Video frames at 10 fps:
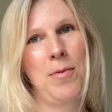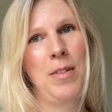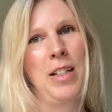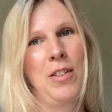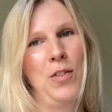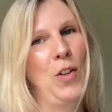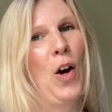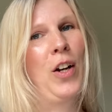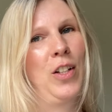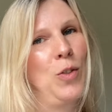it
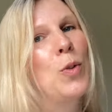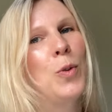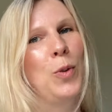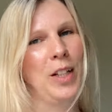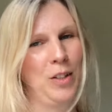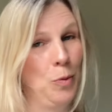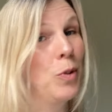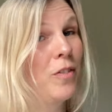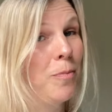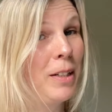not as cool as it
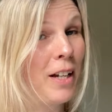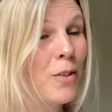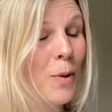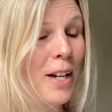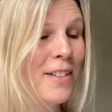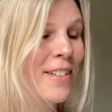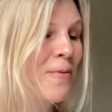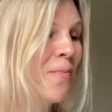would have been otherwise.